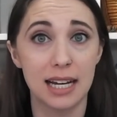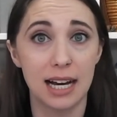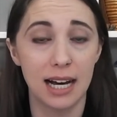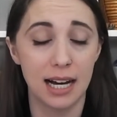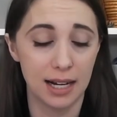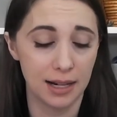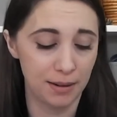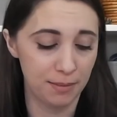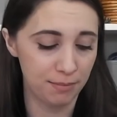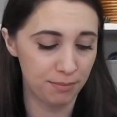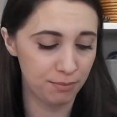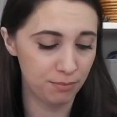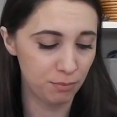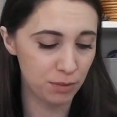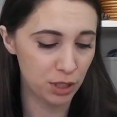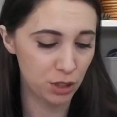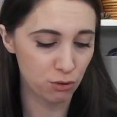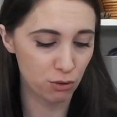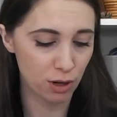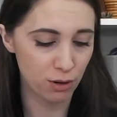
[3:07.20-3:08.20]
um,
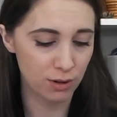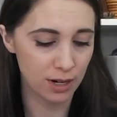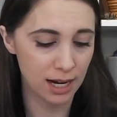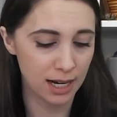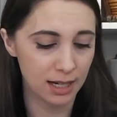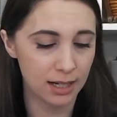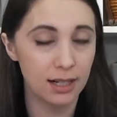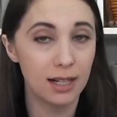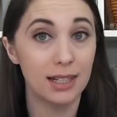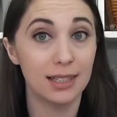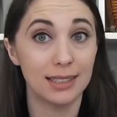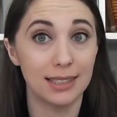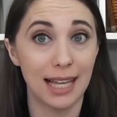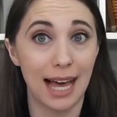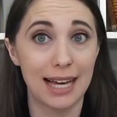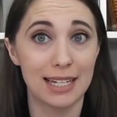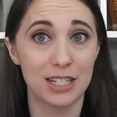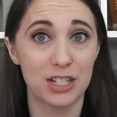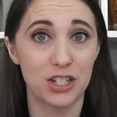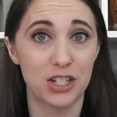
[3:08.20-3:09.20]
Madrona
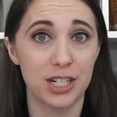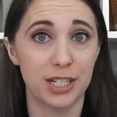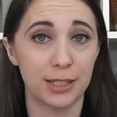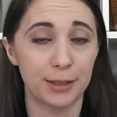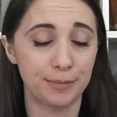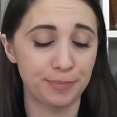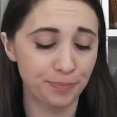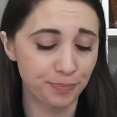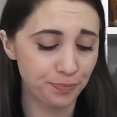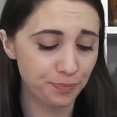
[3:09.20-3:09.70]
last year.